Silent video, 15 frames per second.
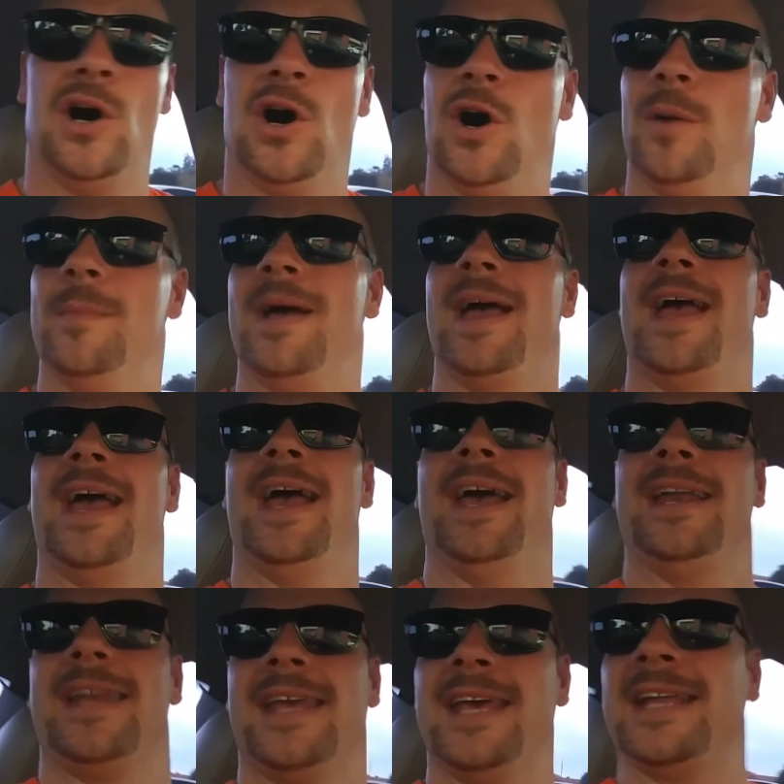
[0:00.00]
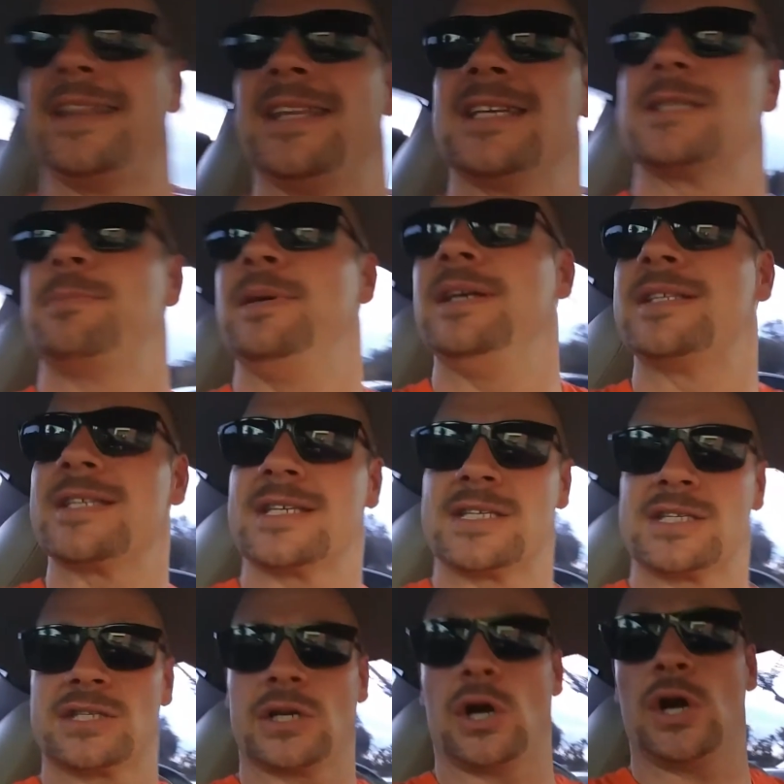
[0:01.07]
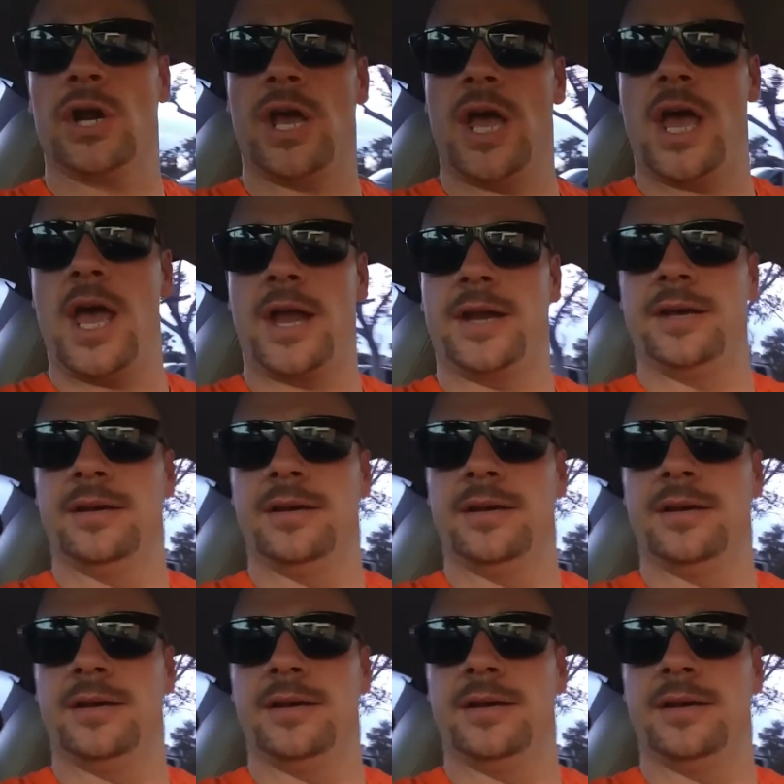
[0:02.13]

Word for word: home and get this pizza started.